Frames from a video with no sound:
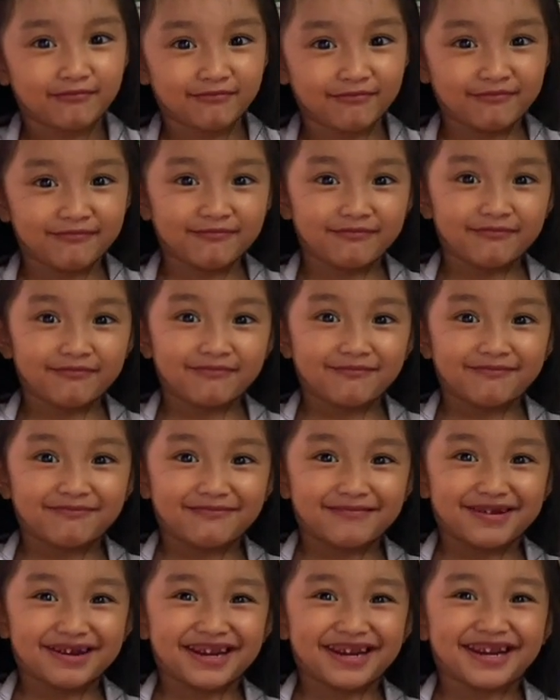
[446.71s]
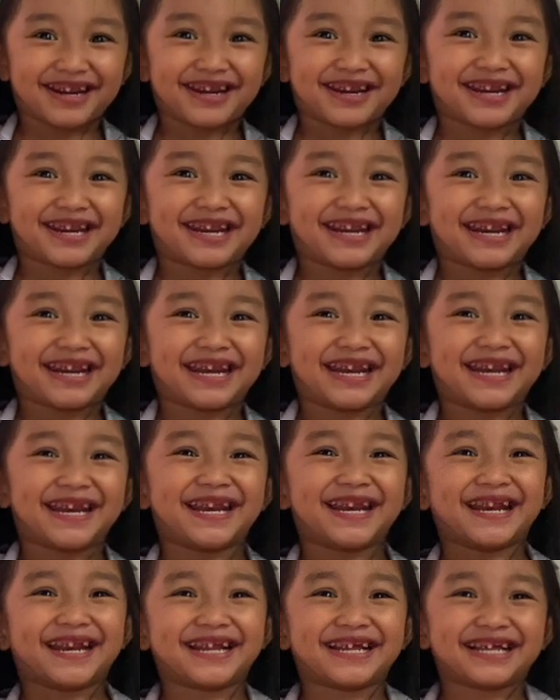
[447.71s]

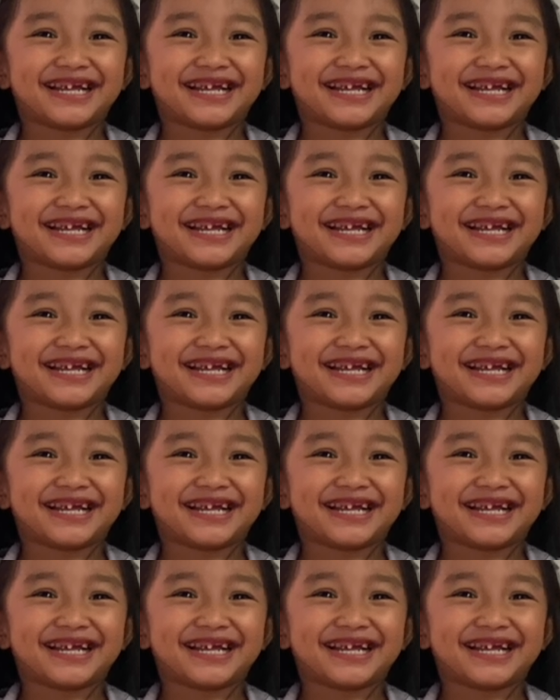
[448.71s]
No one is speaking in this clip.